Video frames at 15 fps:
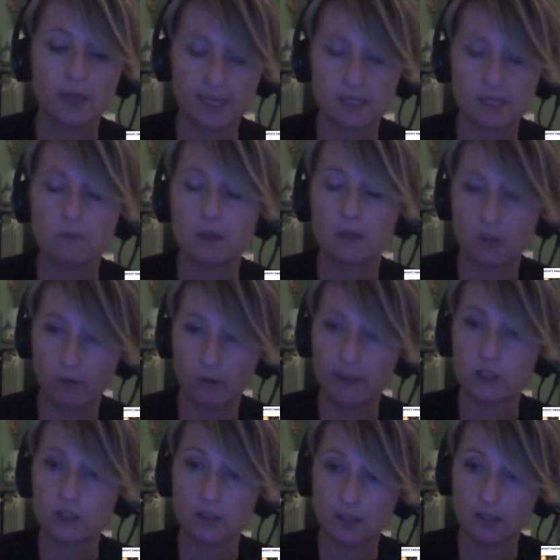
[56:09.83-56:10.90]
you can ask
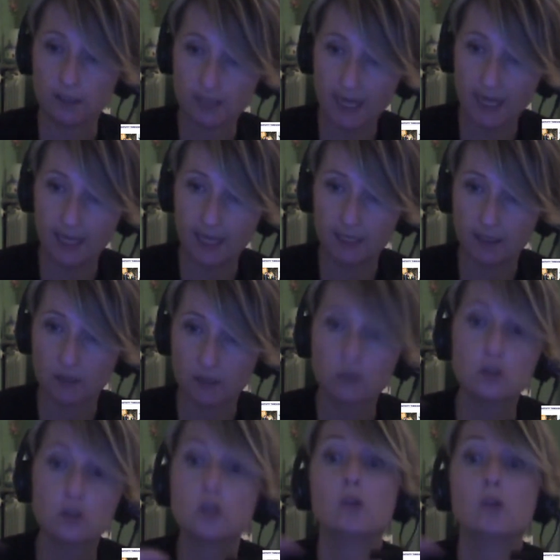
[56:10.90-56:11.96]
me the question in
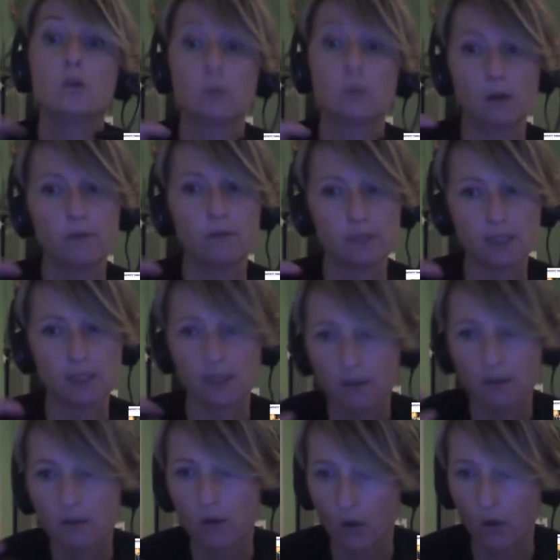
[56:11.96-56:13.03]
Italian to,
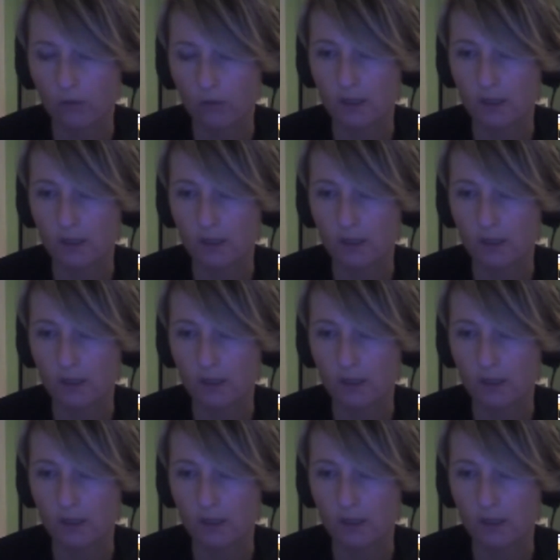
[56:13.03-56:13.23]
obviously,